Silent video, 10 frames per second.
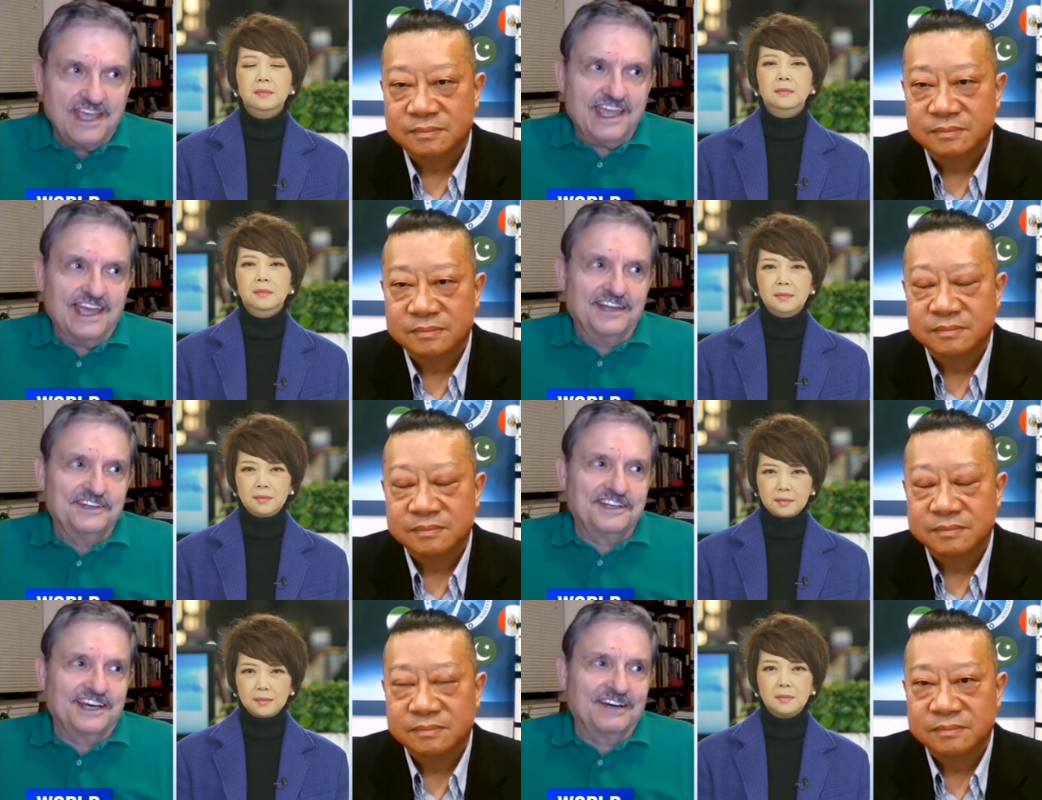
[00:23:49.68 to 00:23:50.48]

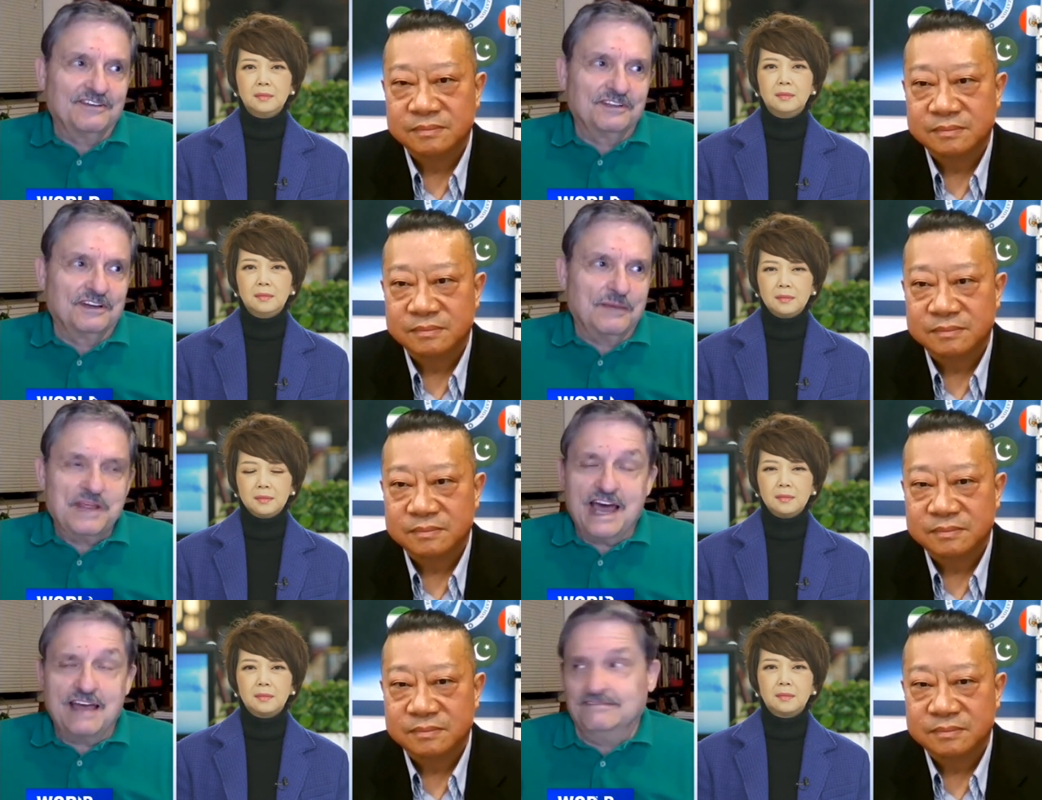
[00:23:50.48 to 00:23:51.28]
Speaker 1: And uh, I
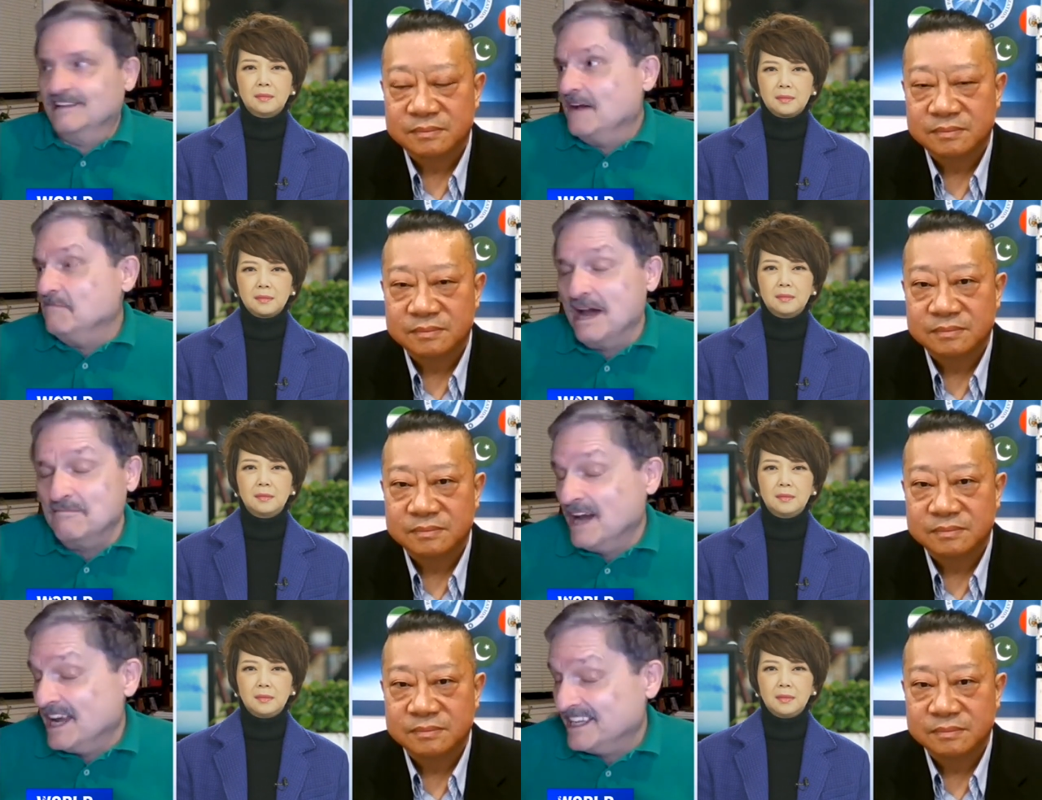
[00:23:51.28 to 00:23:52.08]
mean, I,
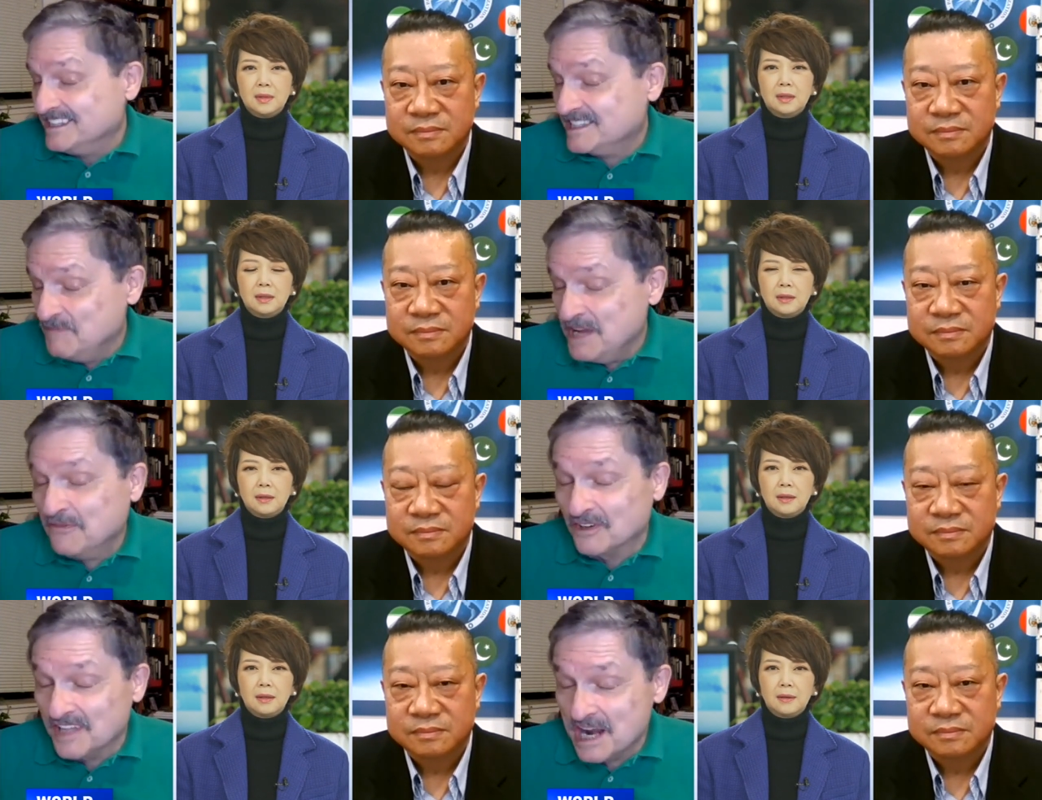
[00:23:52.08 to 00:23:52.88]
I I can
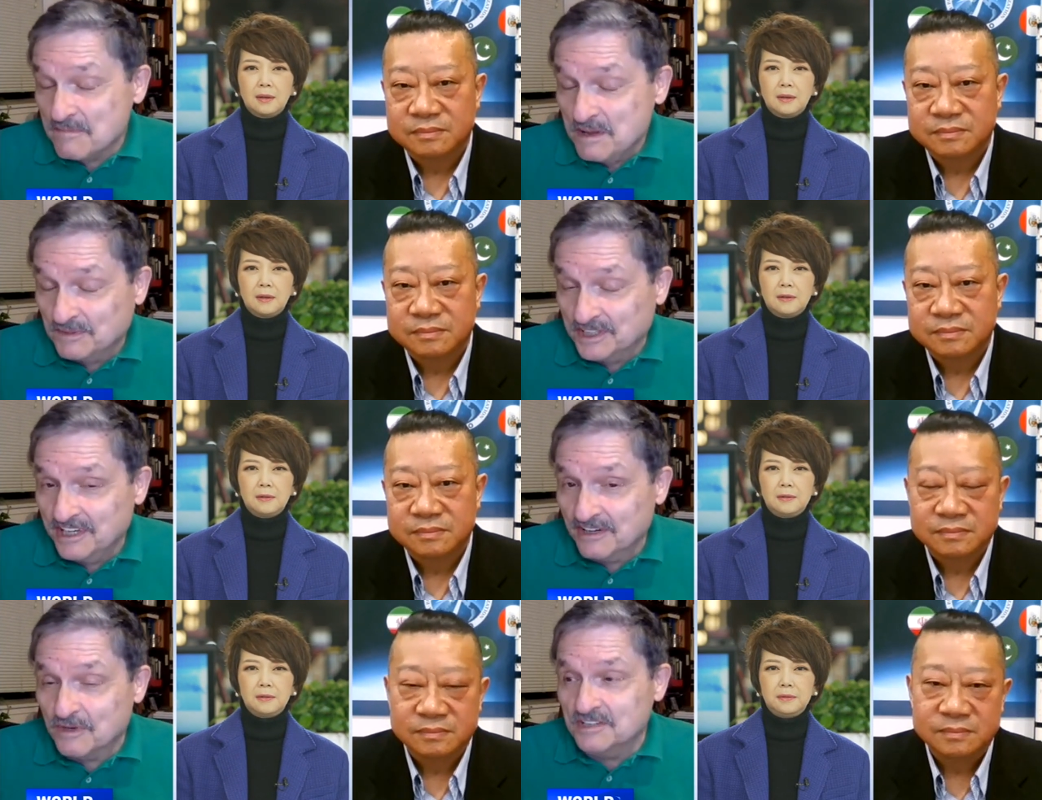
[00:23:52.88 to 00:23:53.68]
speak for a lot of people
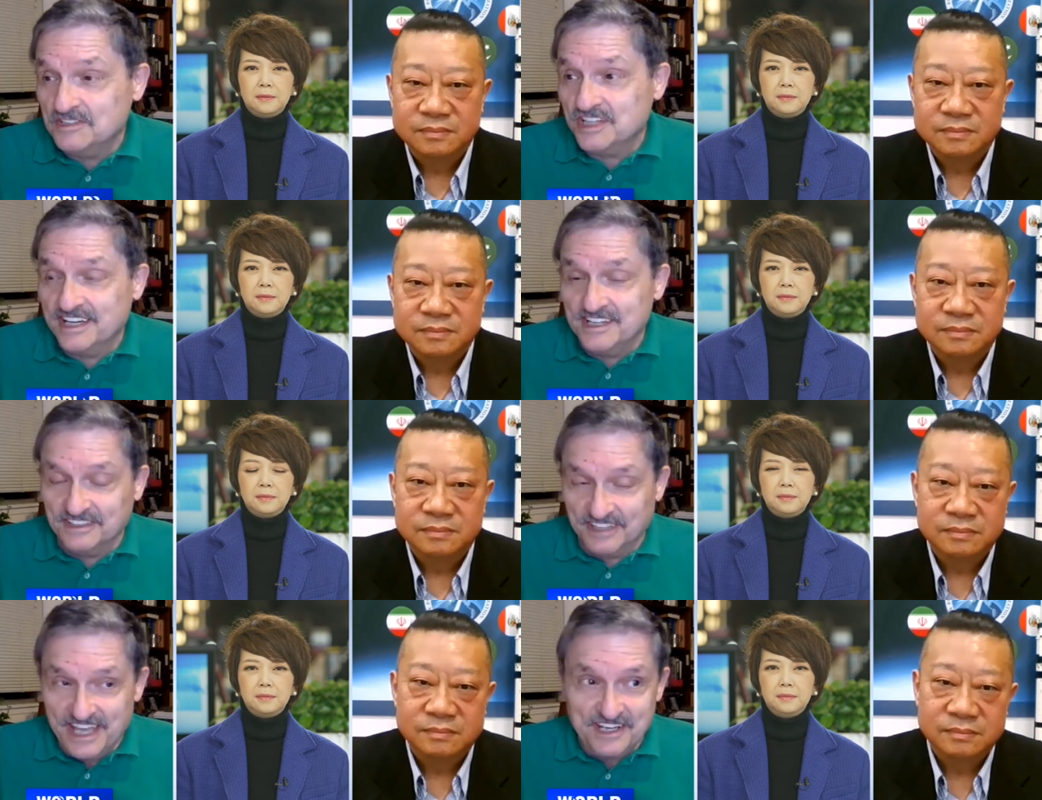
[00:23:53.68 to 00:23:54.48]
here. When
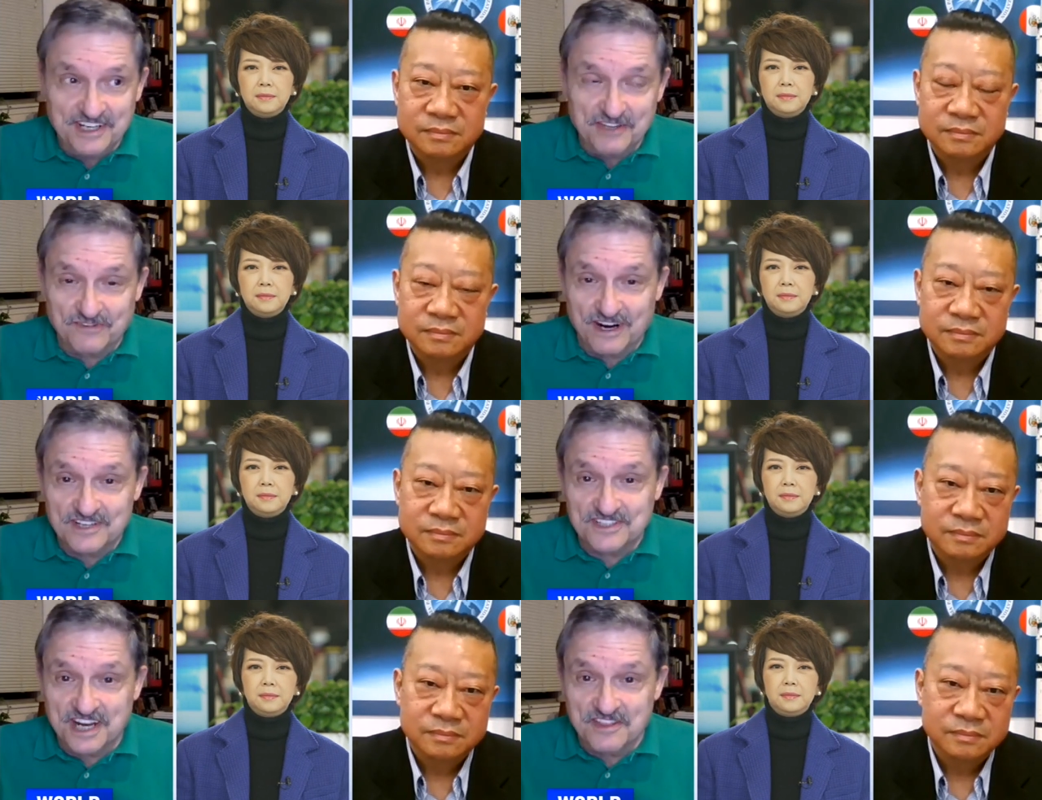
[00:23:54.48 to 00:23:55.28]
China landed on the
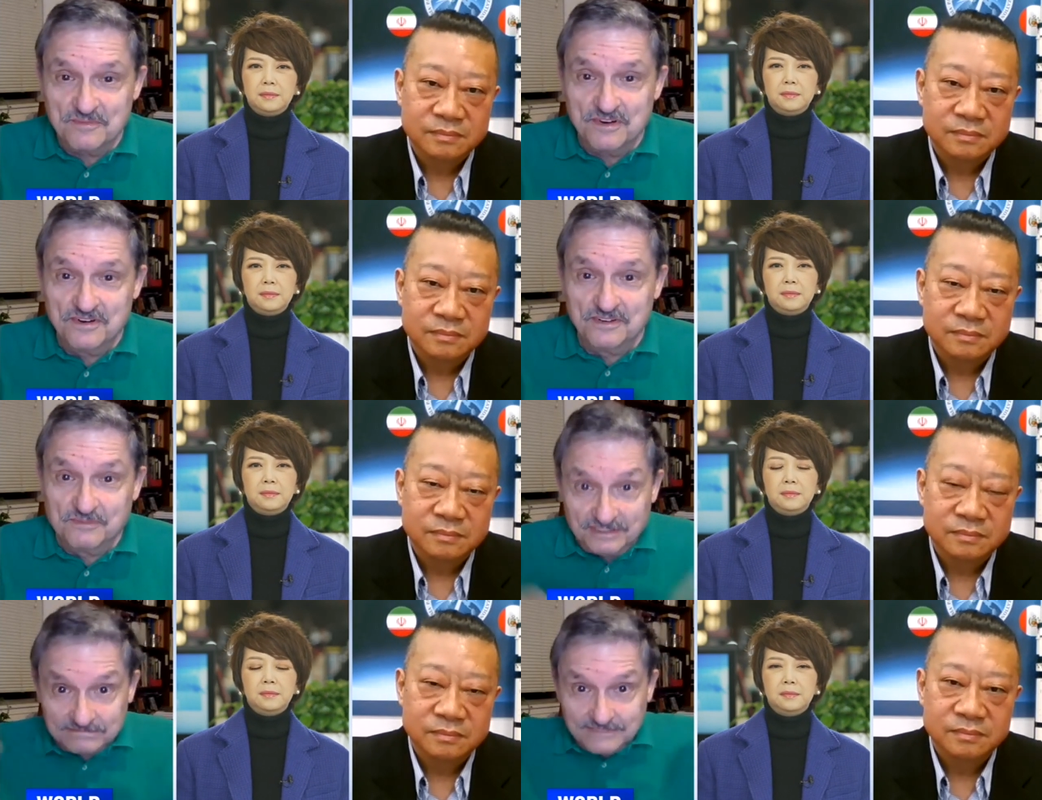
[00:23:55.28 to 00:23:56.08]
far side of the
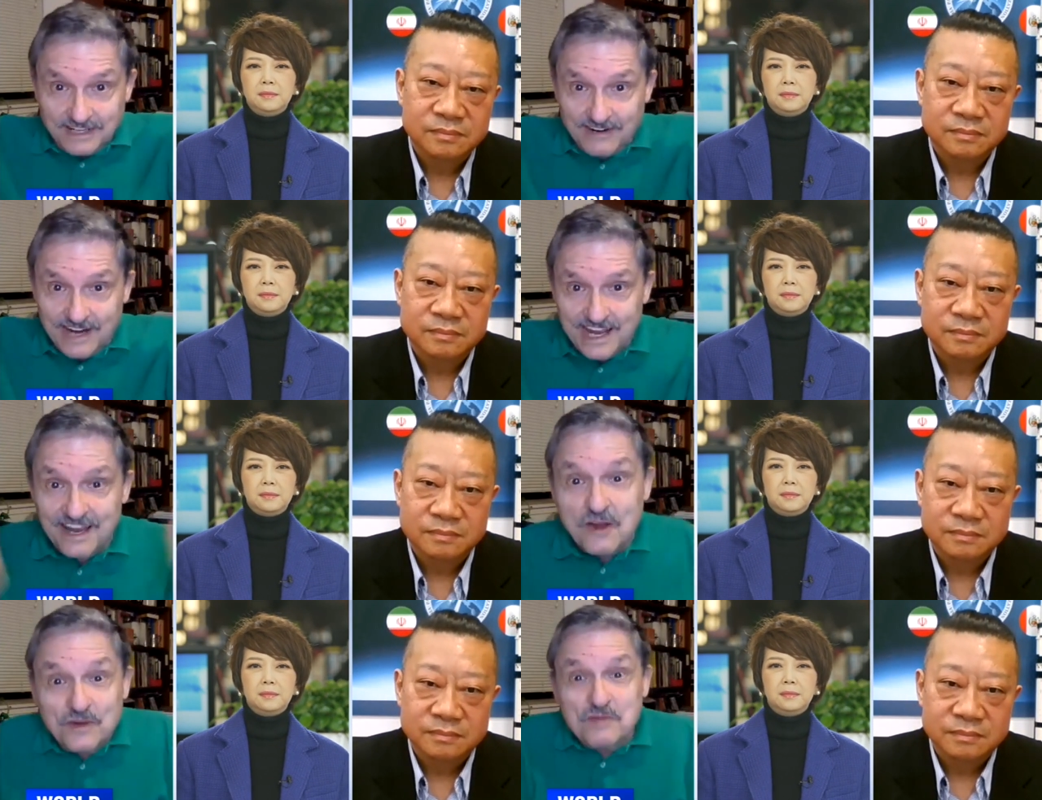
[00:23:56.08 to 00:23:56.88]
moon, we're hooray!